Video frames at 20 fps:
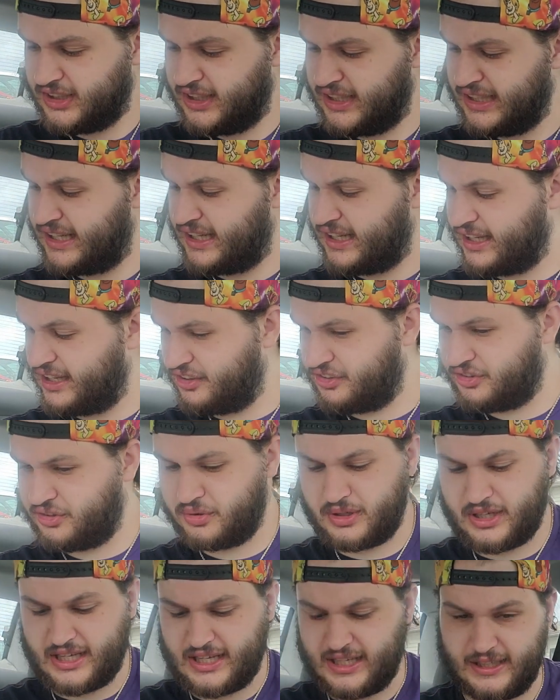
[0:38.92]
I
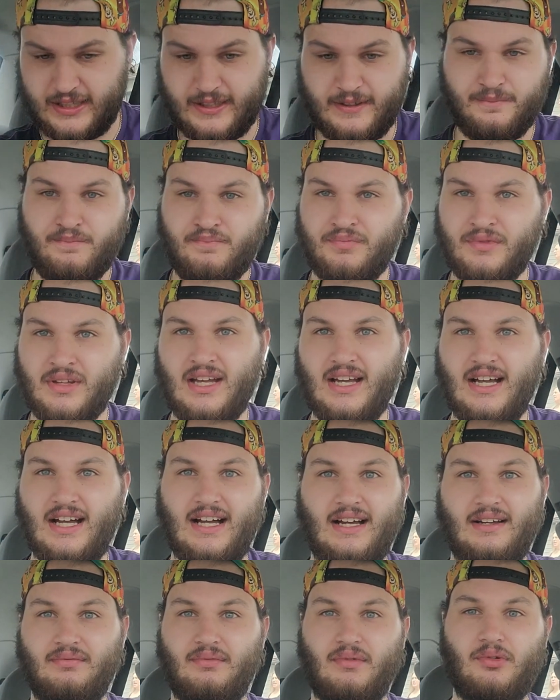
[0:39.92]
also got,
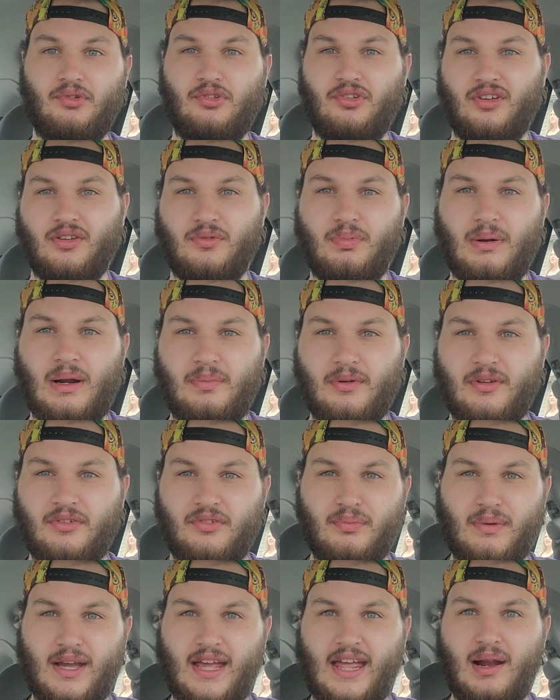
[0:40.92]
using this prop
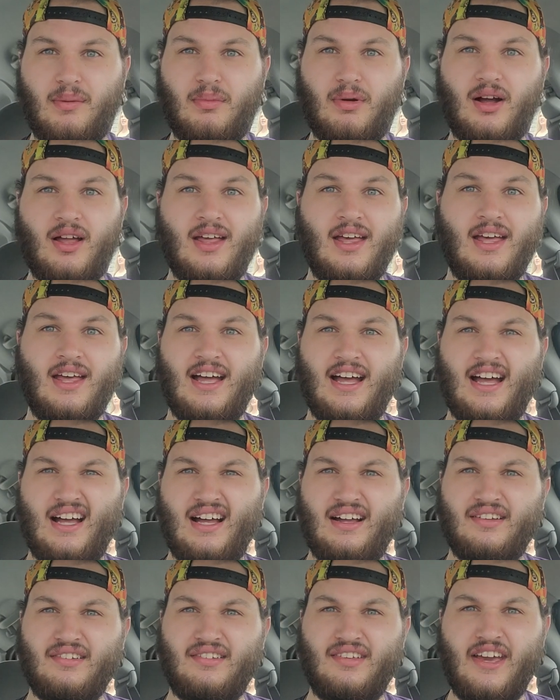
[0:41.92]
as my camera,
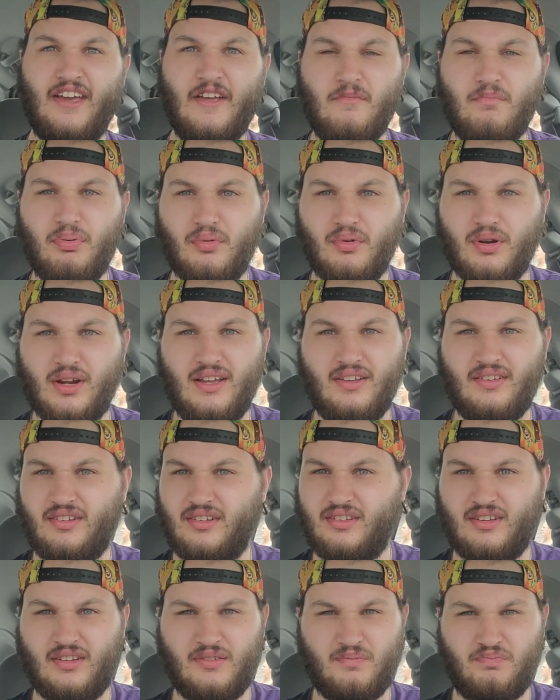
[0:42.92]
Tiki Breeze
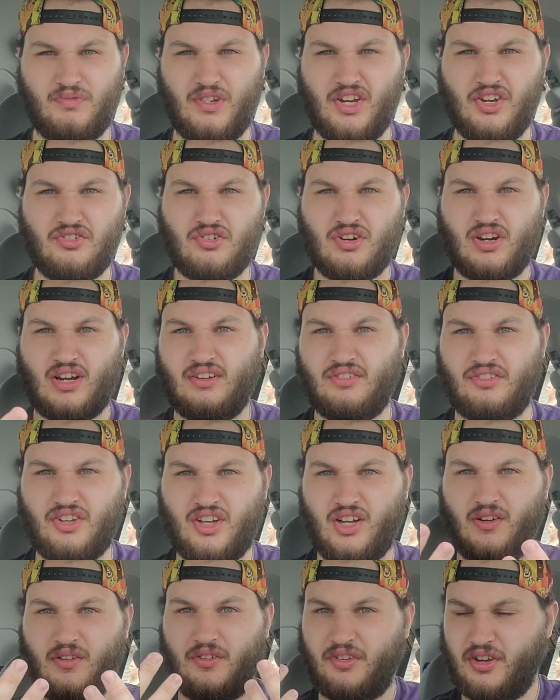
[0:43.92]
is a drink I
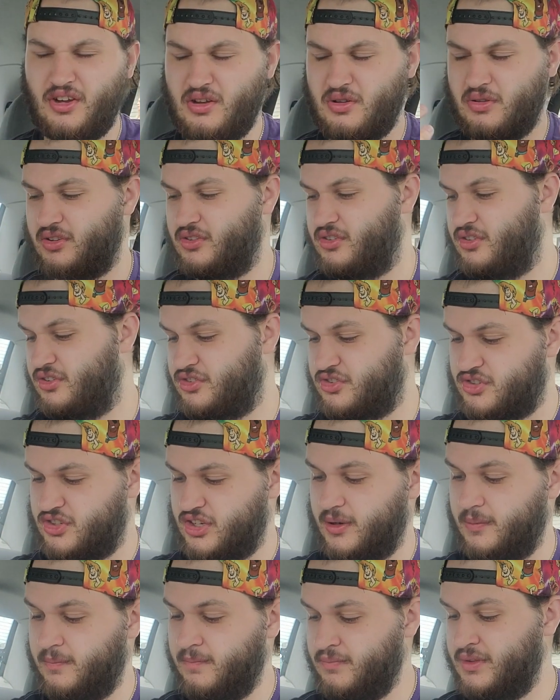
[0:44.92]
saw. I was like, oh, this is
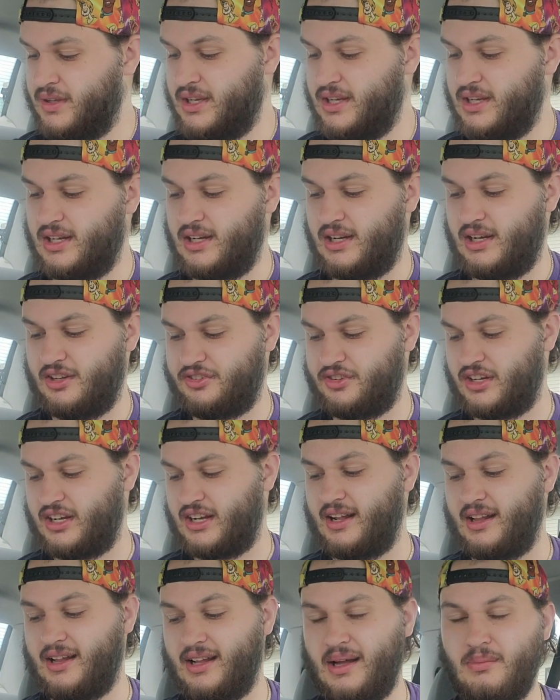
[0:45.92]
interesting. Also
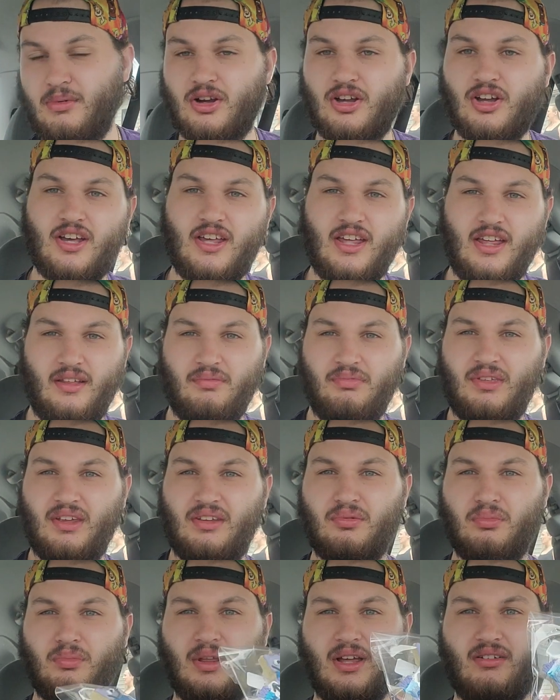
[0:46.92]
got a llama cookie.
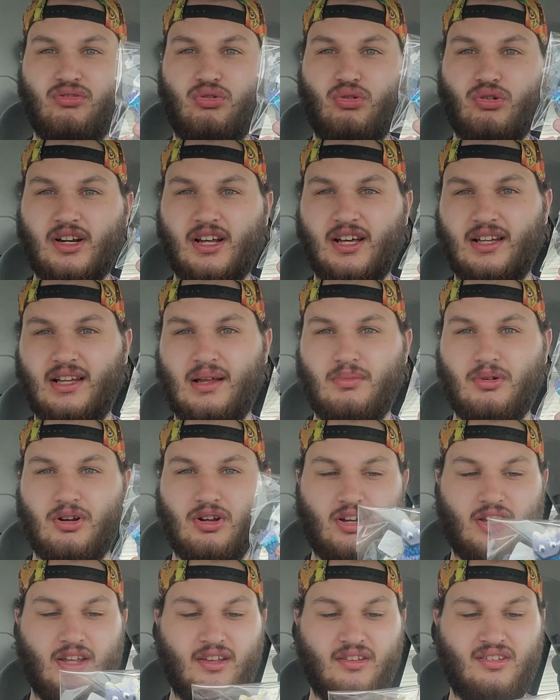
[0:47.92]
There's some like Fortnite llama
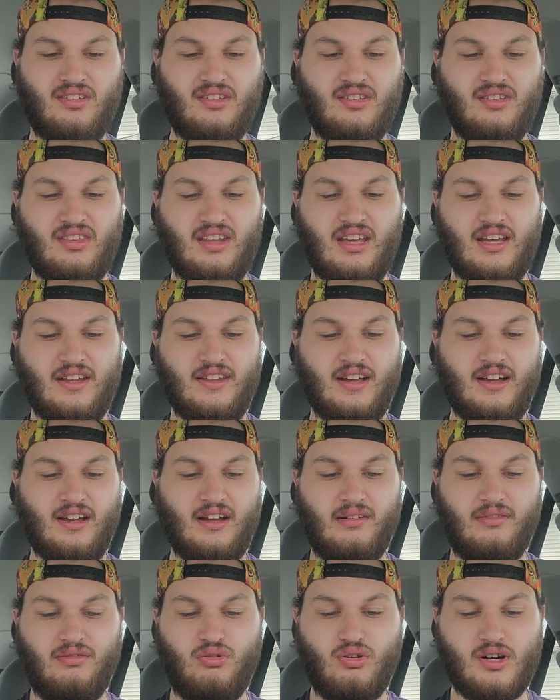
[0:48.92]
cookies because they had like
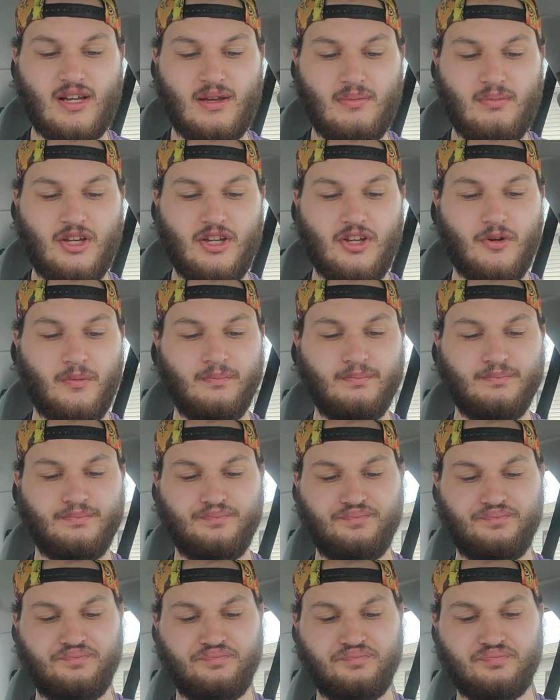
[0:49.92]
a Fortnite menu.
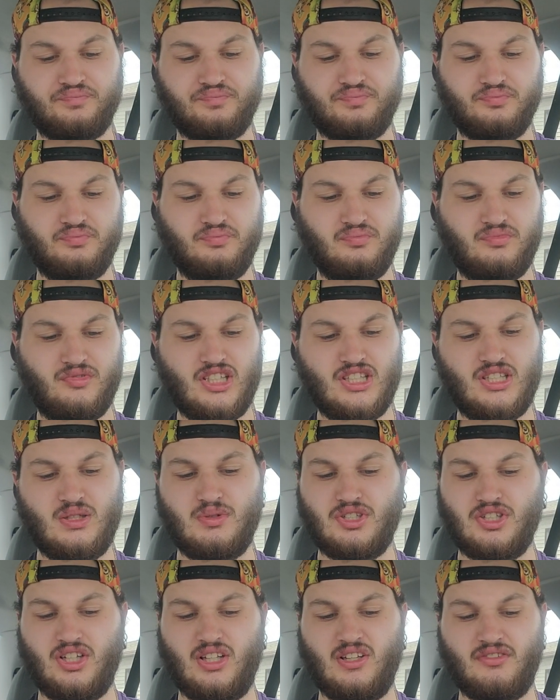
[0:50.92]

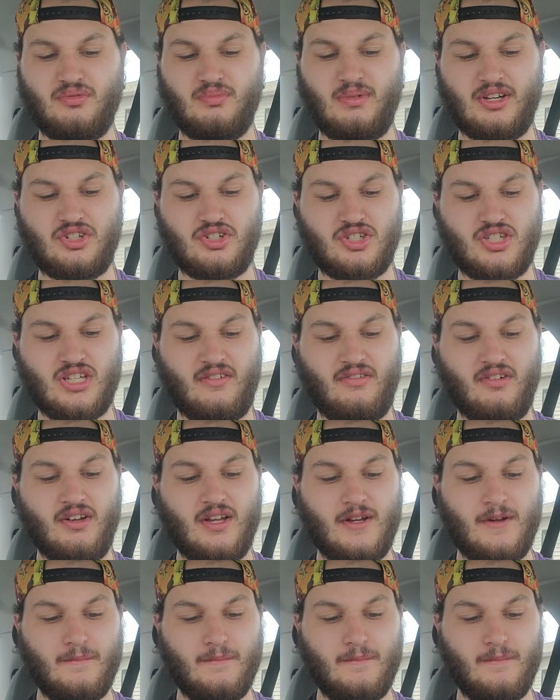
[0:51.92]
So I still have some extra stuff.